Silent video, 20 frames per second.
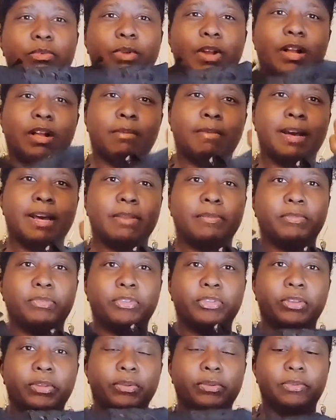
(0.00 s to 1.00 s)
are rock bottom
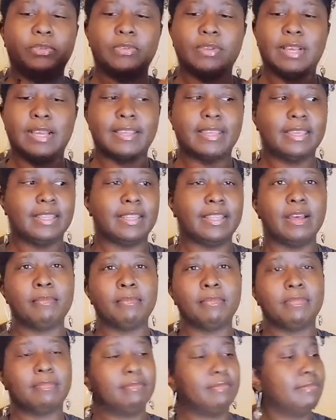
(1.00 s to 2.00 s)
too. So I giddy
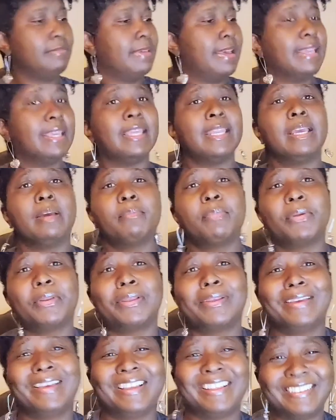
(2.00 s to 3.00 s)
up
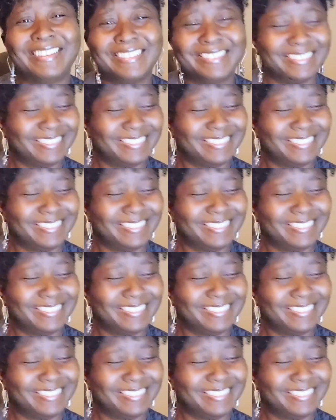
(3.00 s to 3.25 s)
pretty good.